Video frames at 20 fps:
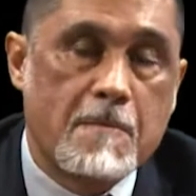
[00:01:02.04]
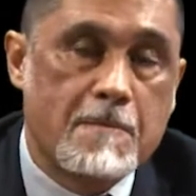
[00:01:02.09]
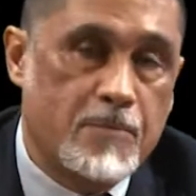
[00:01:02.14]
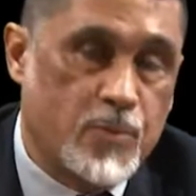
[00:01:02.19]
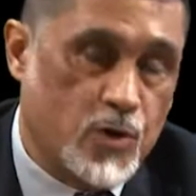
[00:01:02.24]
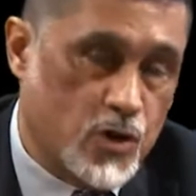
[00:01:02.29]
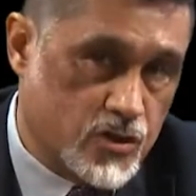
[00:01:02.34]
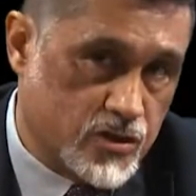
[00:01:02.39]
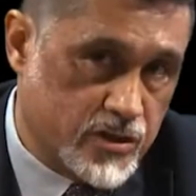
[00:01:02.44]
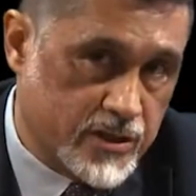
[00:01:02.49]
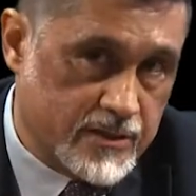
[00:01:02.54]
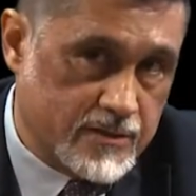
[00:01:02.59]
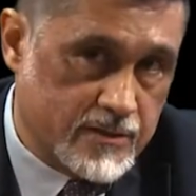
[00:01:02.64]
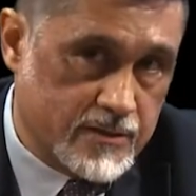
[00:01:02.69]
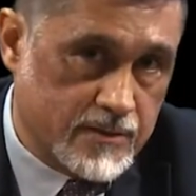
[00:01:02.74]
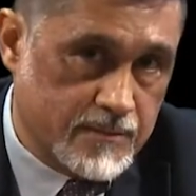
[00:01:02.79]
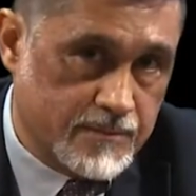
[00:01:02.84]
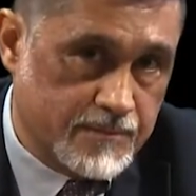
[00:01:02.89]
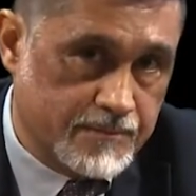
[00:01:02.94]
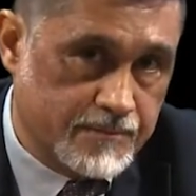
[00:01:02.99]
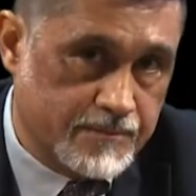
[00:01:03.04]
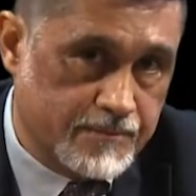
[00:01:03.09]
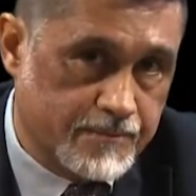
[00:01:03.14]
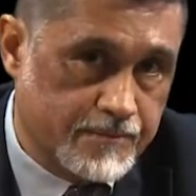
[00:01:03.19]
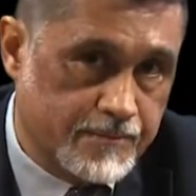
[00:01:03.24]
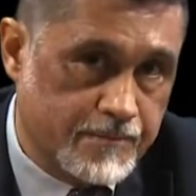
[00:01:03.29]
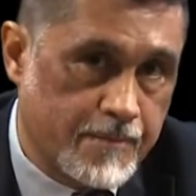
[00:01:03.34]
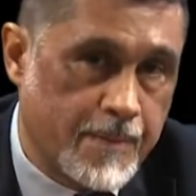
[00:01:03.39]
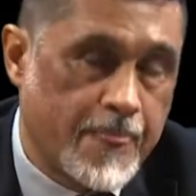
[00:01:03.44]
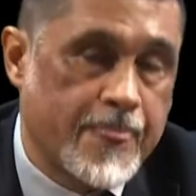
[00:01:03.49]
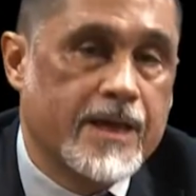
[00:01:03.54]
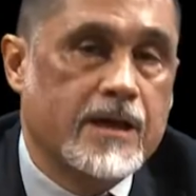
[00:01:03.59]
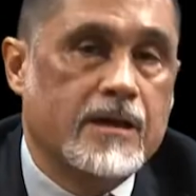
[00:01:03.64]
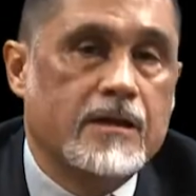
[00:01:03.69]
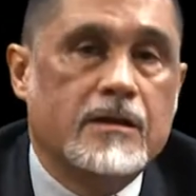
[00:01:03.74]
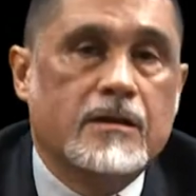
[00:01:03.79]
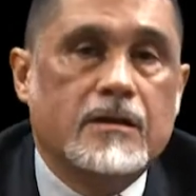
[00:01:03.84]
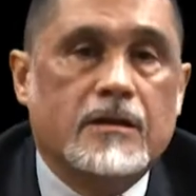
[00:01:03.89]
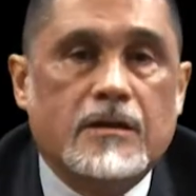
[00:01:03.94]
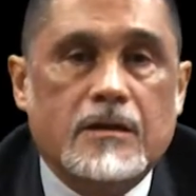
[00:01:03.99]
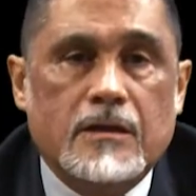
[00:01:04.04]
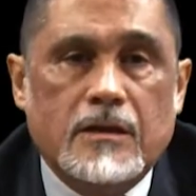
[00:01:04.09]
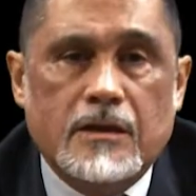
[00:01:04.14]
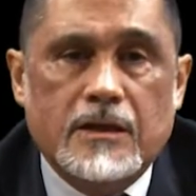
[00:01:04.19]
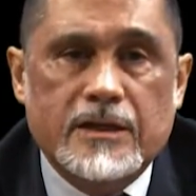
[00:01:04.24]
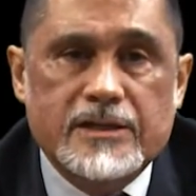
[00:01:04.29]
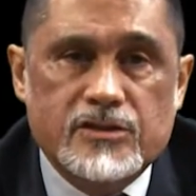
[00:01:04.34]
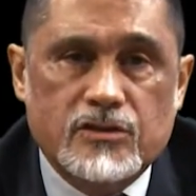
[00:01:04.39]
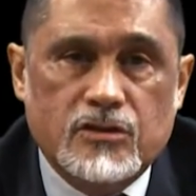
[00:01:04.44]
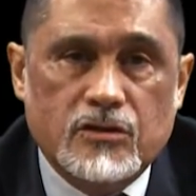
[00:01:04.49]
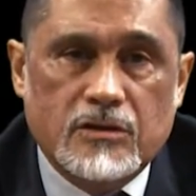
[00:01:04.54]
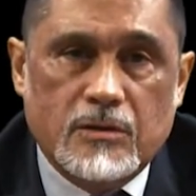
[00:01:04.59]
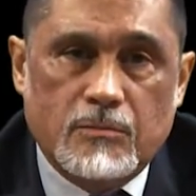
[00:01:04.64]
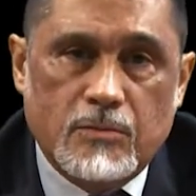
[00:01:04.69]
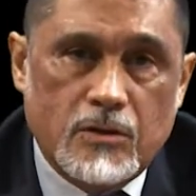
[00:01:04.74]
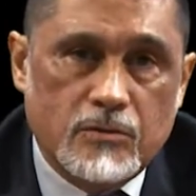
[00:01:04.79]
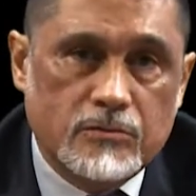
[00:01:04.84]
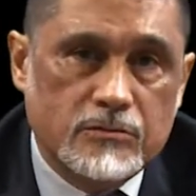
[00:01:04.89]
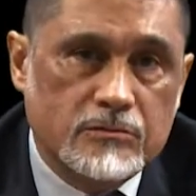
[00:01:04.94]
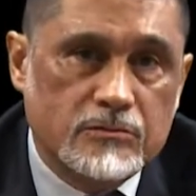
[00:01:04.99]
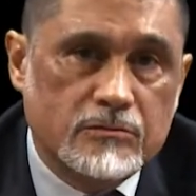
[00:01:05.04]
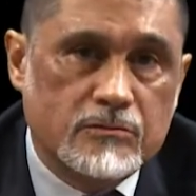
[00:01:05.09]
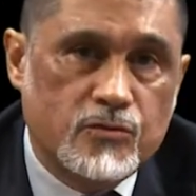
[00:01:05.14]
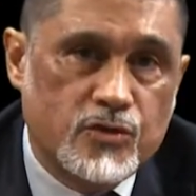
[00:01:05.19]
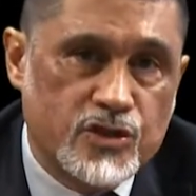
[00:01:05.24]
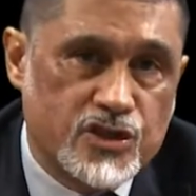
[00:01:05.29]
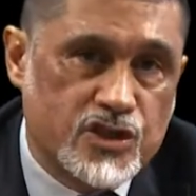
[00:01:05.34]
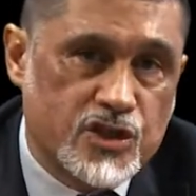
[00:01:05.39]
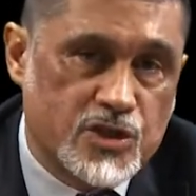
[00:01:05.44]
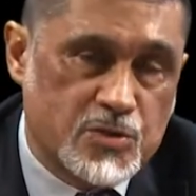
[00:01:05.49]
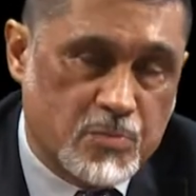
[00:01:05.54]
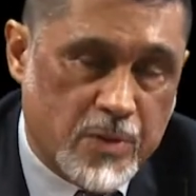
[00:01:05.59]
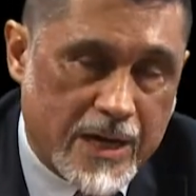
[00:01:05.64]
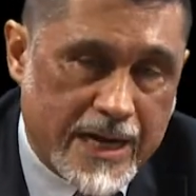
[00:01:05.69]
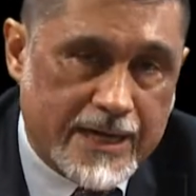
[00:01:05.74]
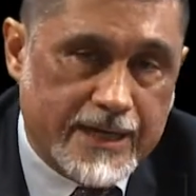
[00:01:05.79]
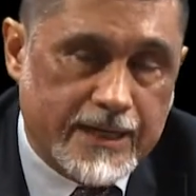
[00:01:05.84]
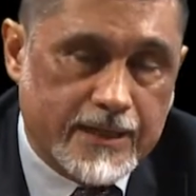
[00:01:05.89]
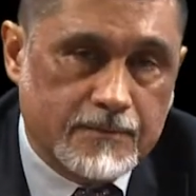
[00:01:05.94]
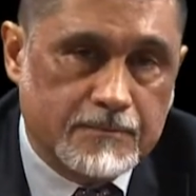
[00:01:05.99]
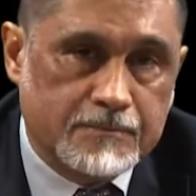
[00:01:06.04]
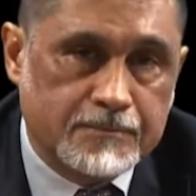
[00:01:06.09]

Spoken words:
process. Let's talk about research planning.